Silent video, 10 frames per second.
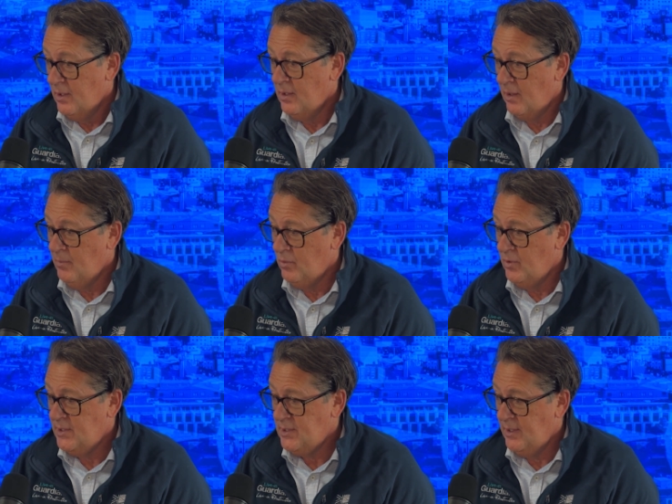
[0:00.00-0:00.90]
yeah, more
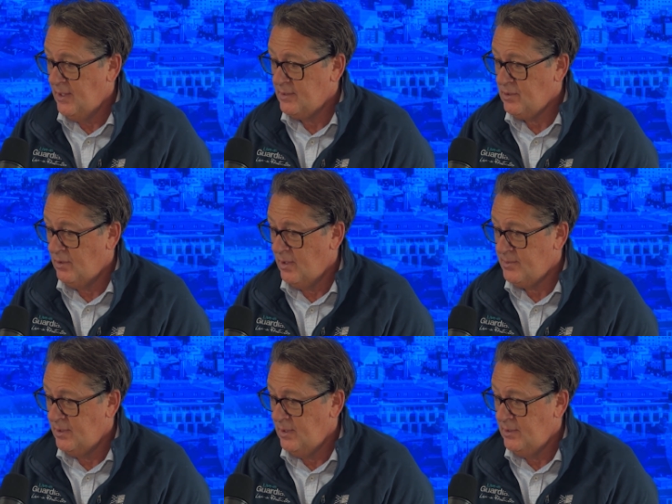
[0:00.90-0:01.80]
recently, that's gone up
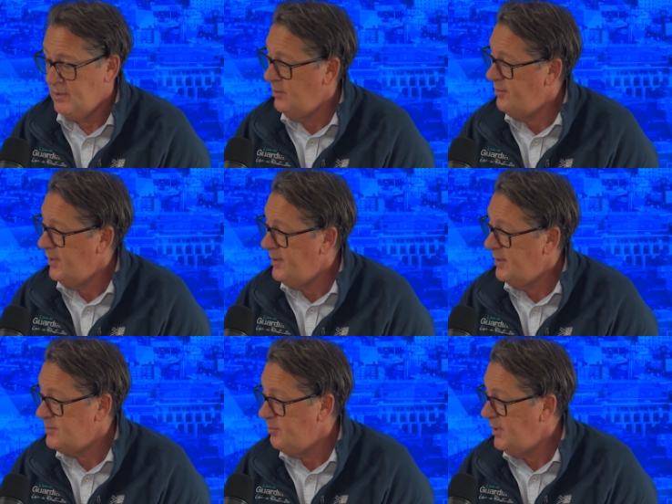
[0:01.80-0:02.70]
to nearly two, three
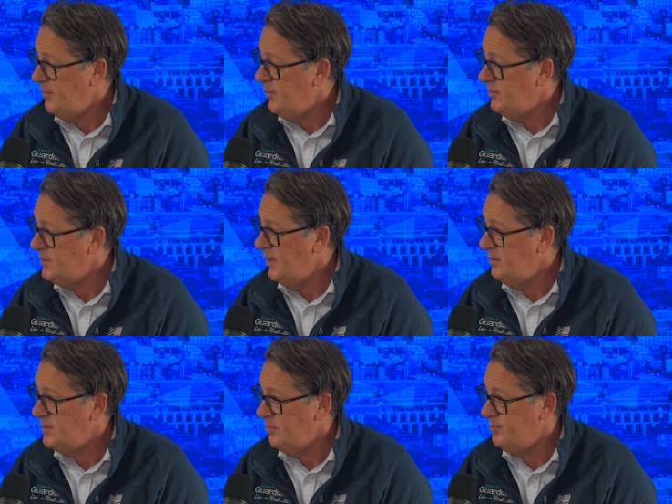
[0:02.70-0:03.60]
thousand people. So the,
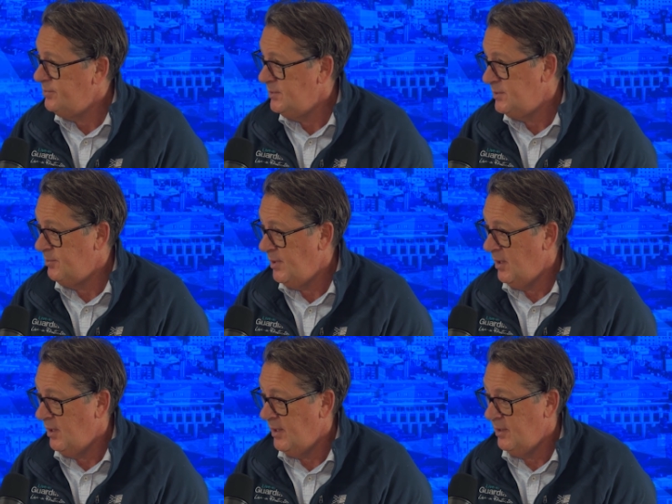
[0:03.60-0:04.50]
sort of
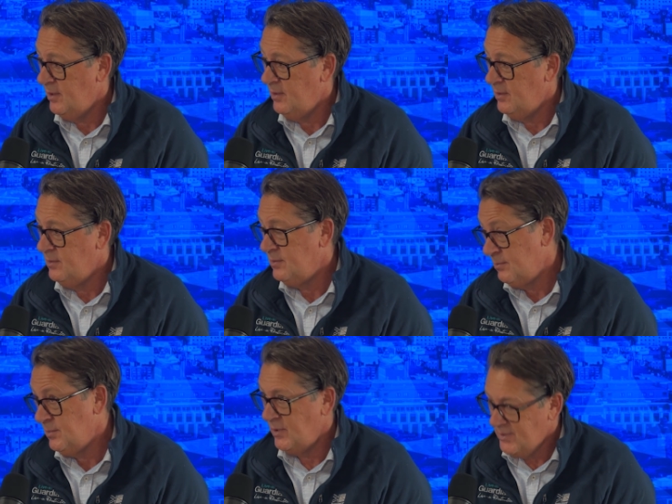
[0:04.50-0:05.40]
supply, we've
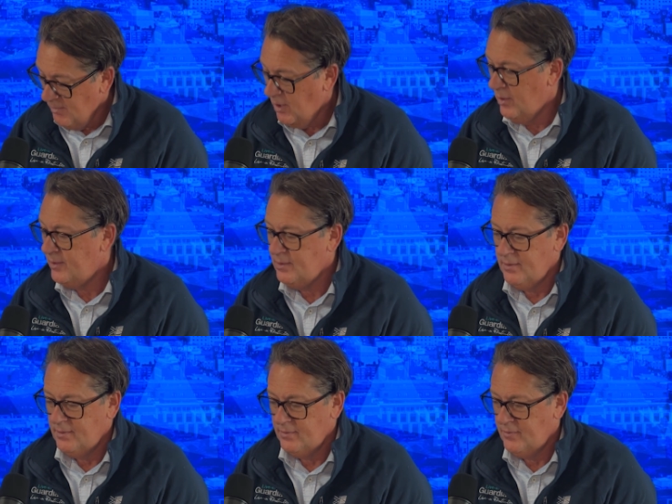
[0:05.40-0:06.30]
got demand,
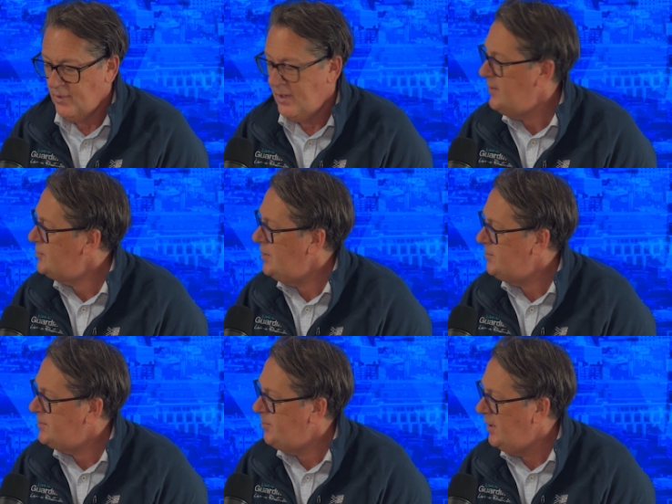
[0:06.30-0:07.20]
right, outstrips
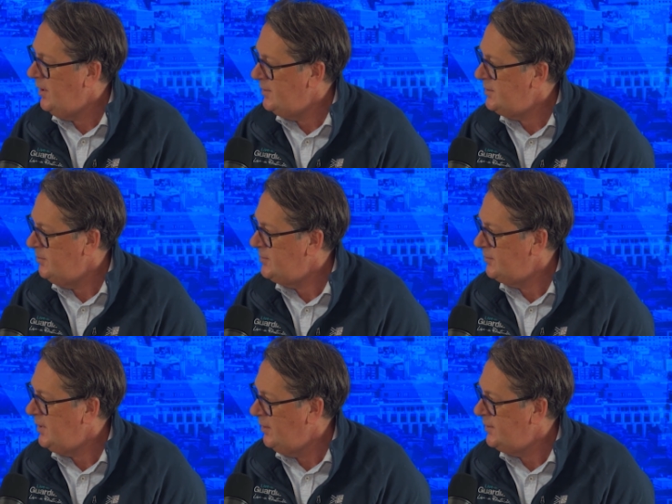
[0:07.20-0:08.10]
supply in
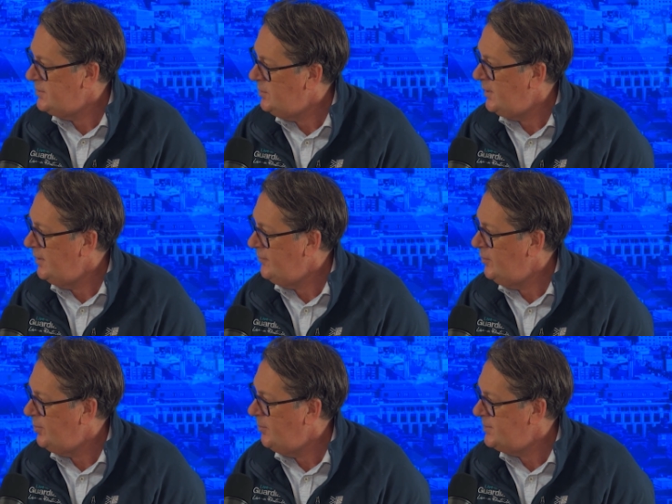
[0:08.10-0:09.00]
guardians looking for
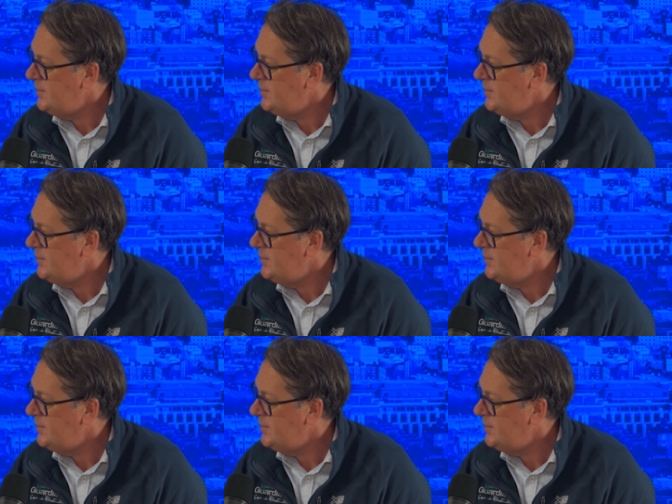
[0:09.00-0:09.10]
properties.